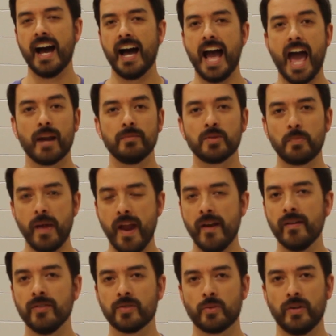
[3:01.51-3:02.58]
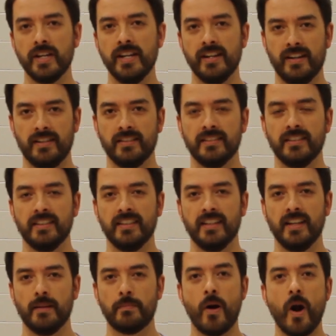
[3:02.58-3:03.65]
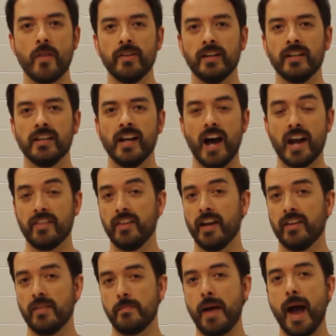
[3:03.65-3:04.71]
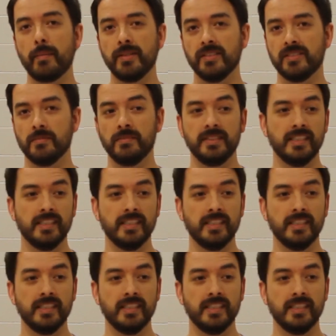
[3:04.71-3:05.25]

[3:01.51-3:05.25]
Adam's parents were here. Part of the baptism,